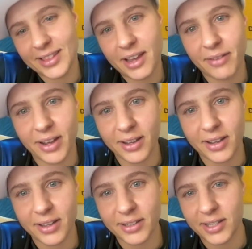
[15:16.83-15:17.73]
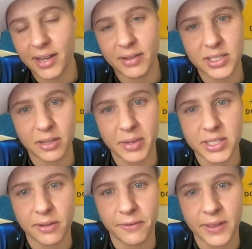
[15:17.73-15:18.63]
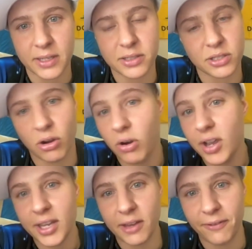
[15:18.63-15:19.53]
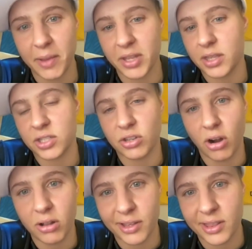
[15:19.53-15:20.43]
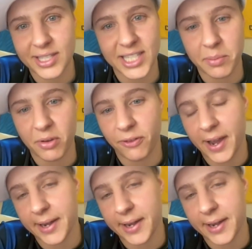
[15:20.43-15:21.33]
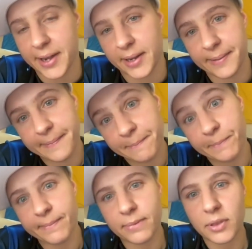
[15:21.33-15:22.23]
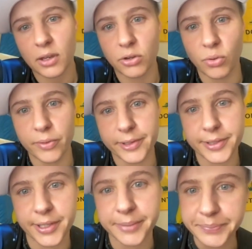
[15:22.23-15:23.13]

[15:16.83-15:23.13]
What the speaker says: never sell myself for that. So if I meet this girl in the semifinal, you will see.